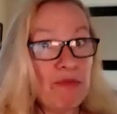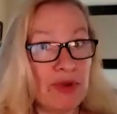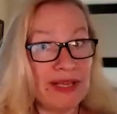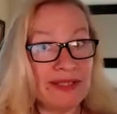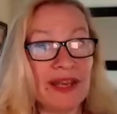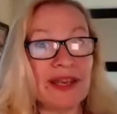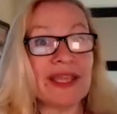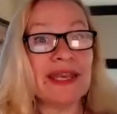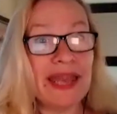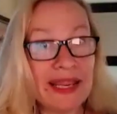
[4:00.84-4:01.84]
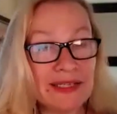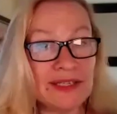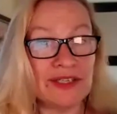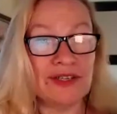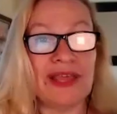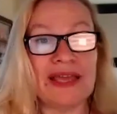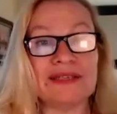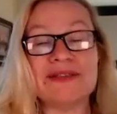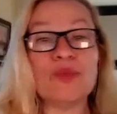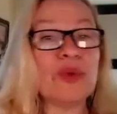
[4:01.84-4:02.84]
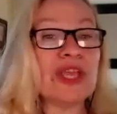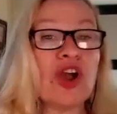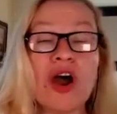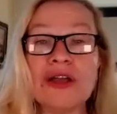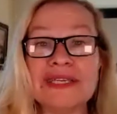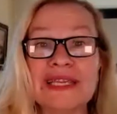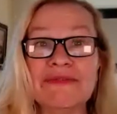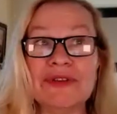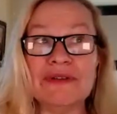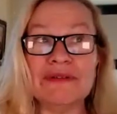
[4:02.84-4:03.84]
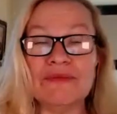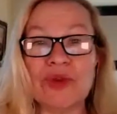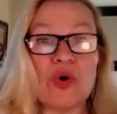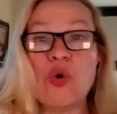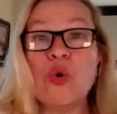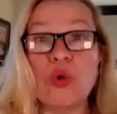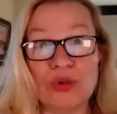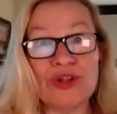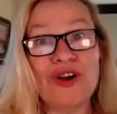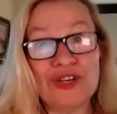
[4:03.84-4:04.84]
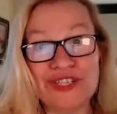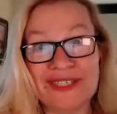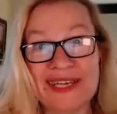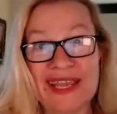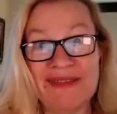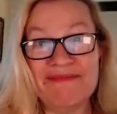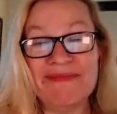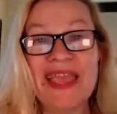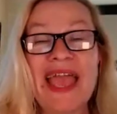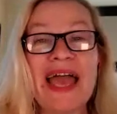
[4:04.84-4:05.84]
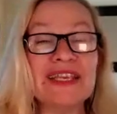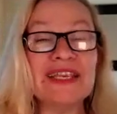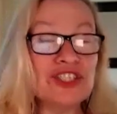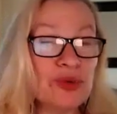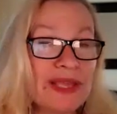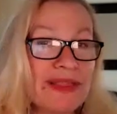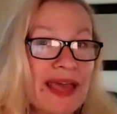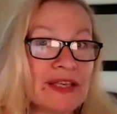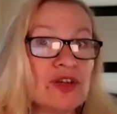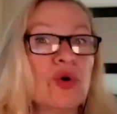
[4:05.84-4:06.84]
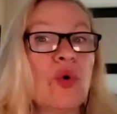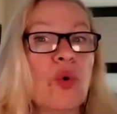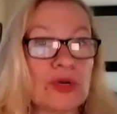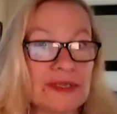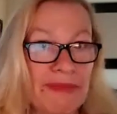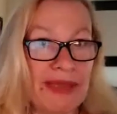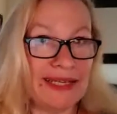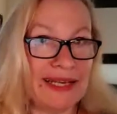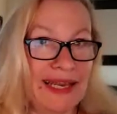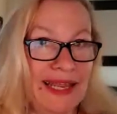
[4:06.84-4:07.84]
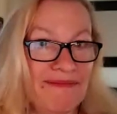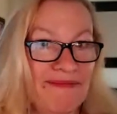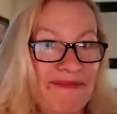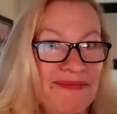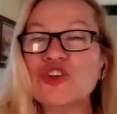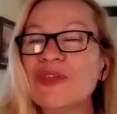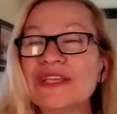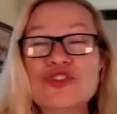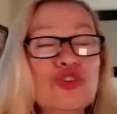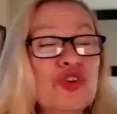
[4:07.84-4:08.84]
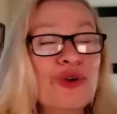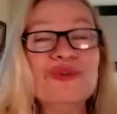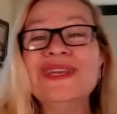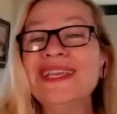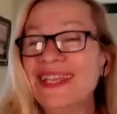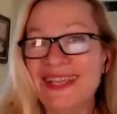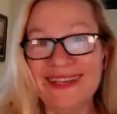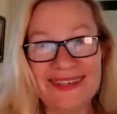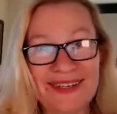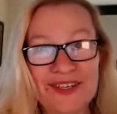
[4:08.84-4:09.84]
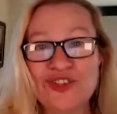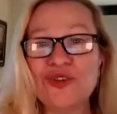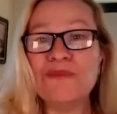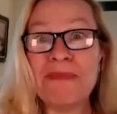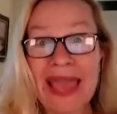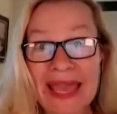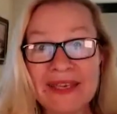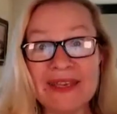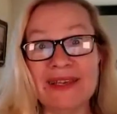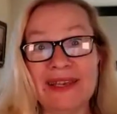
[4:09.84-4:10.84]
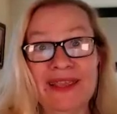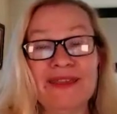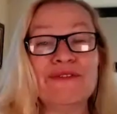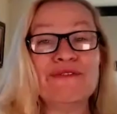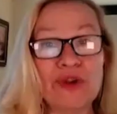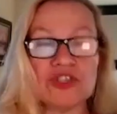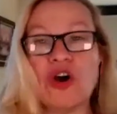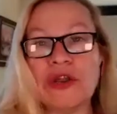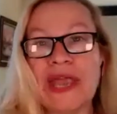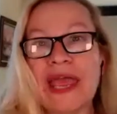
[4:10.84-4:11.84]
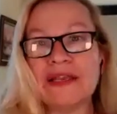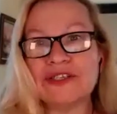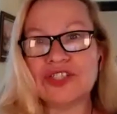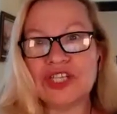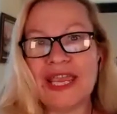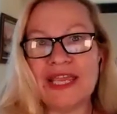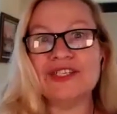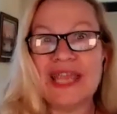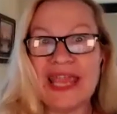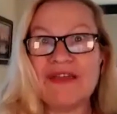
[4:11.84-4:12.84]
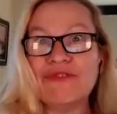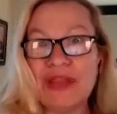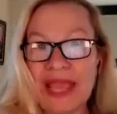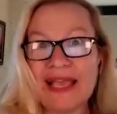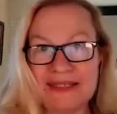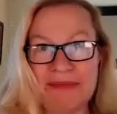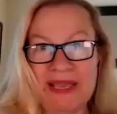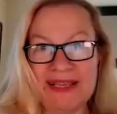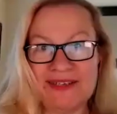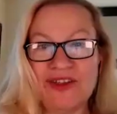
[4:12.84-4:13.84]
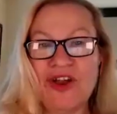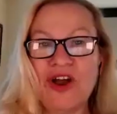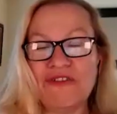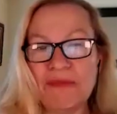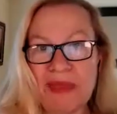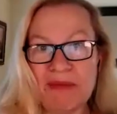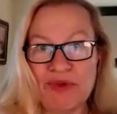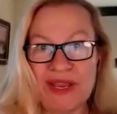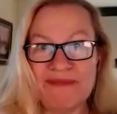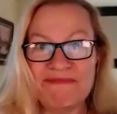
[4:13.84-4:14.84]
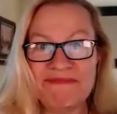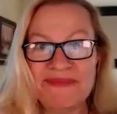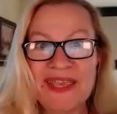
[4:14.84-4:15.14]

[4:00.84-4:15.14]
memories that are connected to that we can't even recall consciously. And it's doing that automatically. So there's no need to manually focus on and change every aspect of a memory.